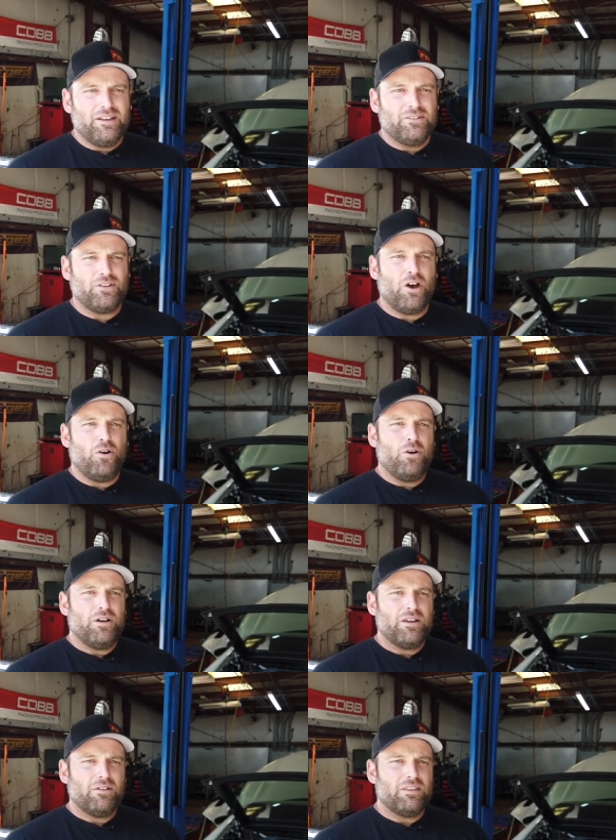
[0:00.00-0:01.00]
So
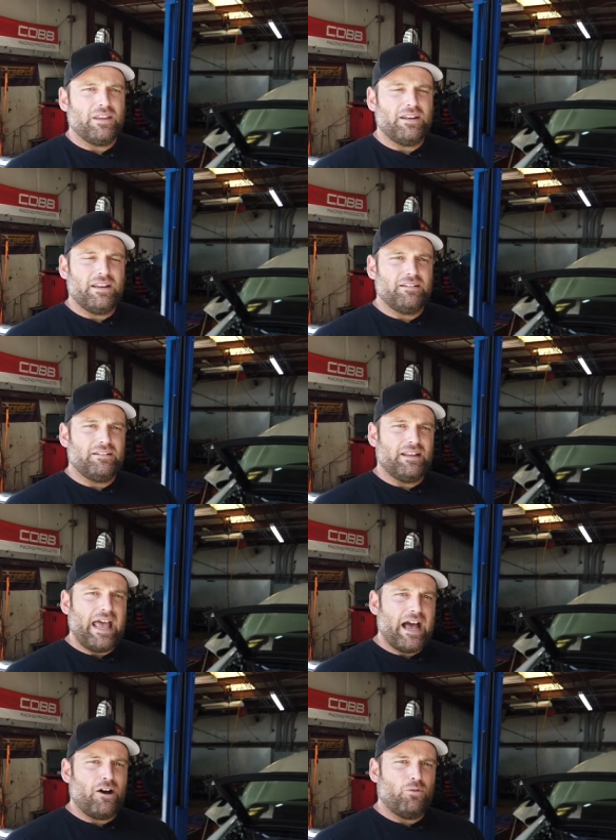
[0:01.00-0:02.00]
then
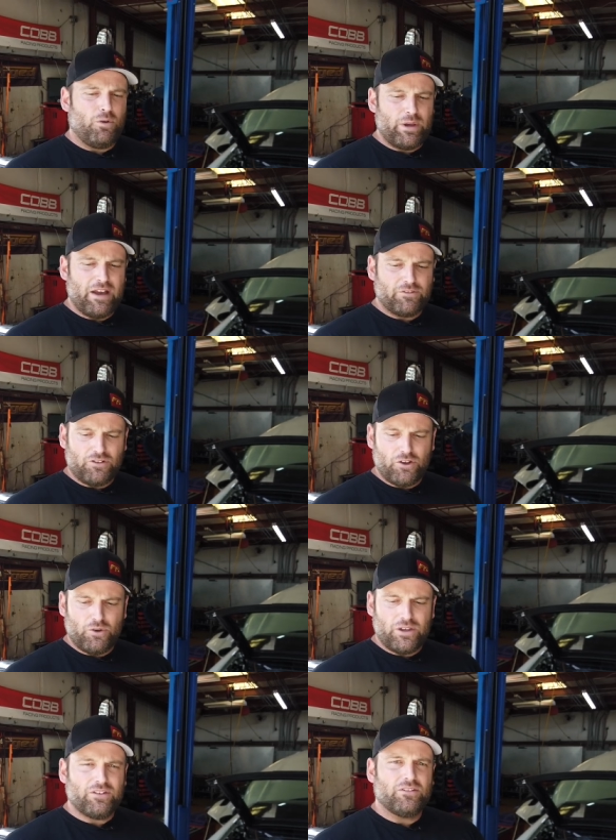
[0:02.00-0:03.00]
now what we have to
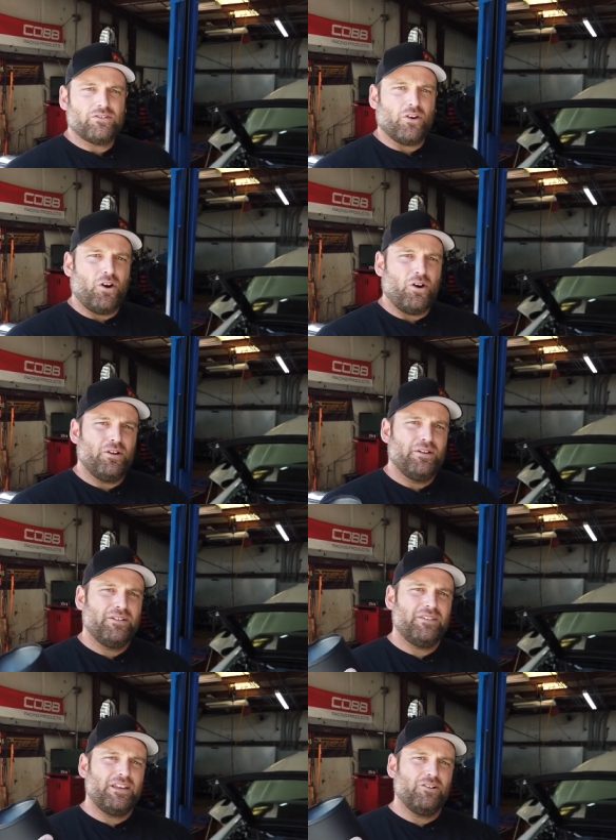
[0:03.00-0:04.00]
do is install
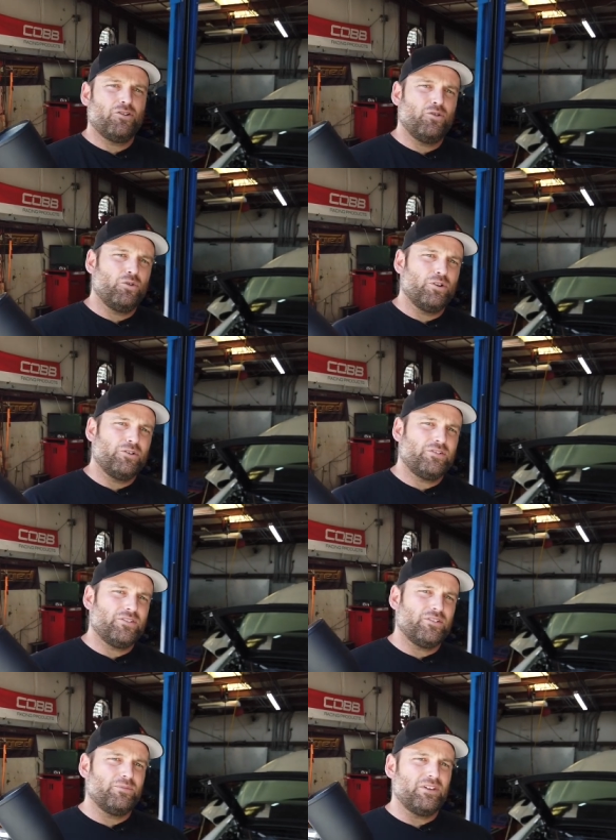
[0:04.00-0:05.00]
the intercooler
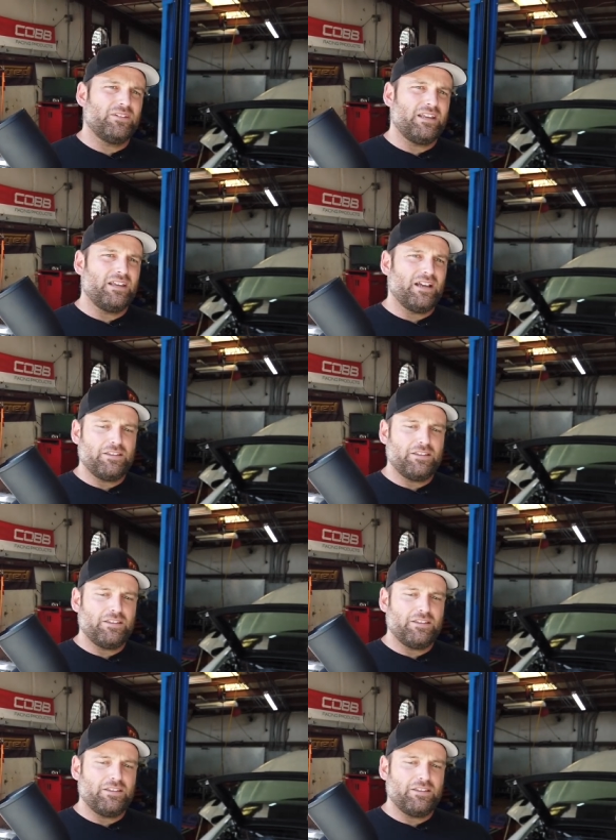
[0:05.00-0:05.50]
systems in the,